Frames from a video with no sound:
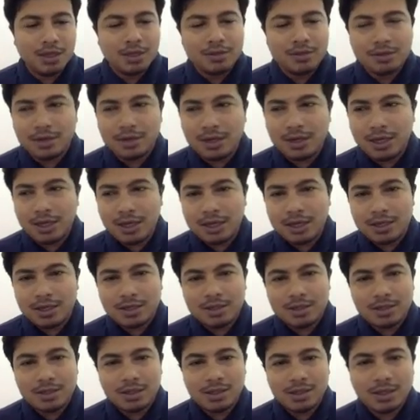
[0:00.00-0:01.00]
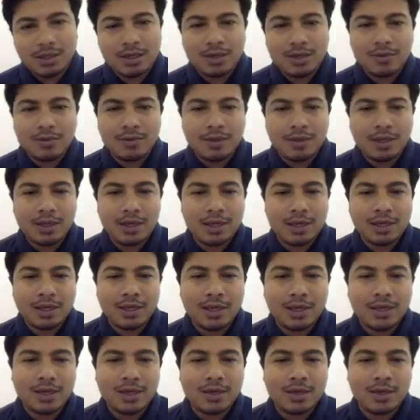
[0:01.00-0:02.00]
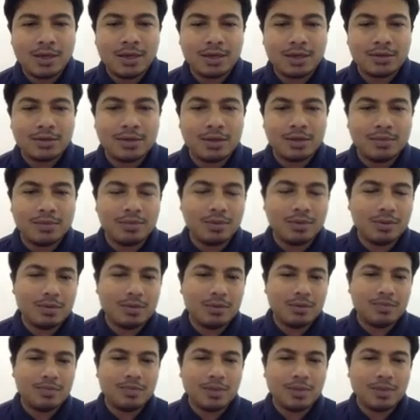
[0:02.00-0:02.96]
So let us take a look at another example